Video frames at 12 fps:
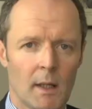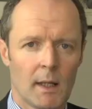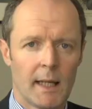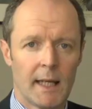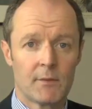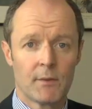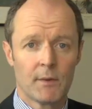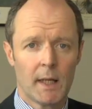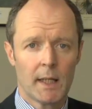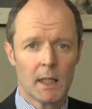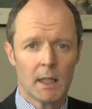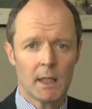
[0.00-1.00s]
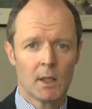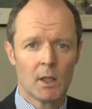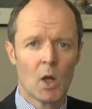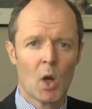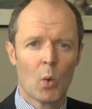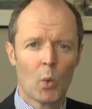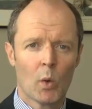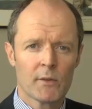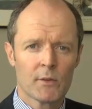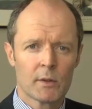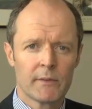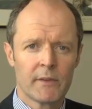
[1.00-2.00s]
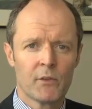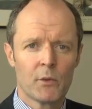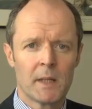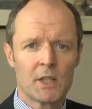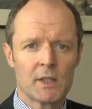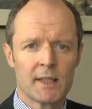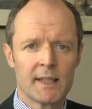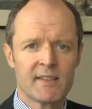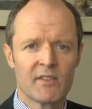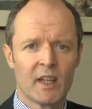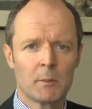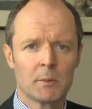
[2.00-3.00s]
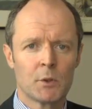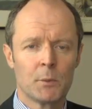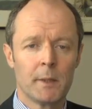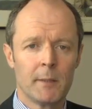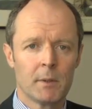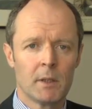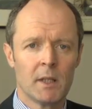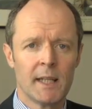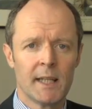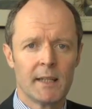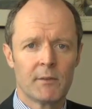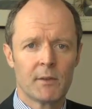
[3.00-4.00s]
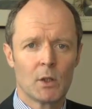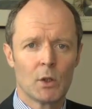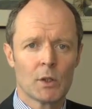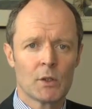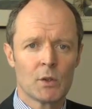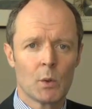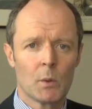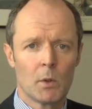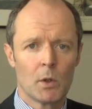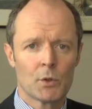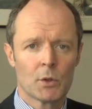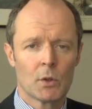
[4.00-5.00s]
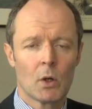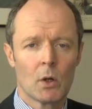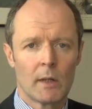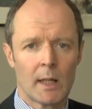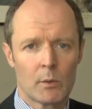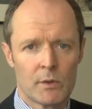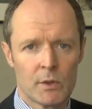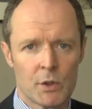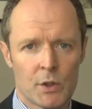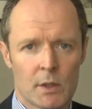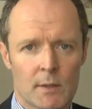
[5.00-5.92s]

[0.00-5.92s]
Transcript: And finally, what sort of information is available to people if they're looking to do a merger or acquisition?